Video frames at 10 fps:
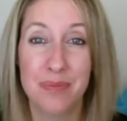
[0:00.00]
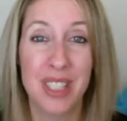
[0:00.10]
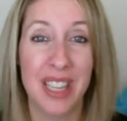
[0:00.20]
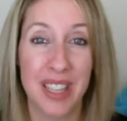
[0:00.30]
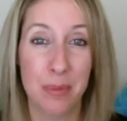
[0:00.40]

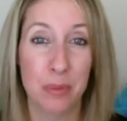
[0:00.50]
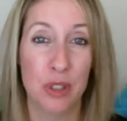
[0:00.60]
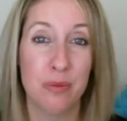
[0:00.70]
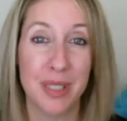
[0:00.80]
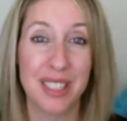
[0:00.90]
get
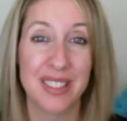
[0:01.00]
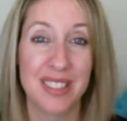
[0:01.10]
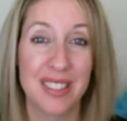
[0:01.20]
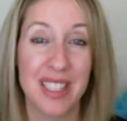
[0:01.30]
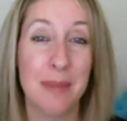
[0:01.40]

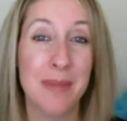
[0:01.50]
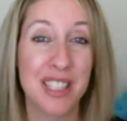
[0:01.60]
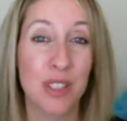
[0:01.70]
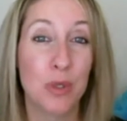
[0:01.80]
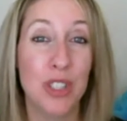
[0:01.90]
improvements, and it
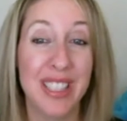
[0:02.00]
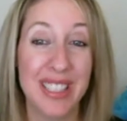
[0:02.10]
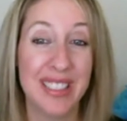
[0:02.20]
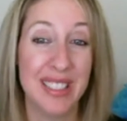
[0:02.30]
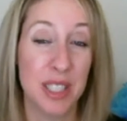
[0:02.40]
makes it really
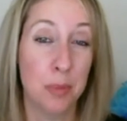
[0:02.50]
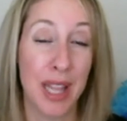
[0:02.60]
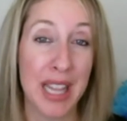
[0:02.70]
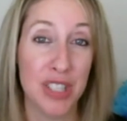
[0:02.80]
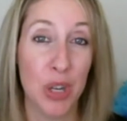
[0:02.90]
easy to
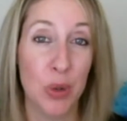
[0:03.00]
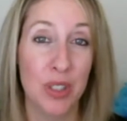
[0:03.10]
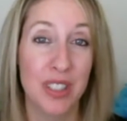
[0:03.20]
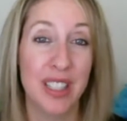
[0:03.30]
plateau.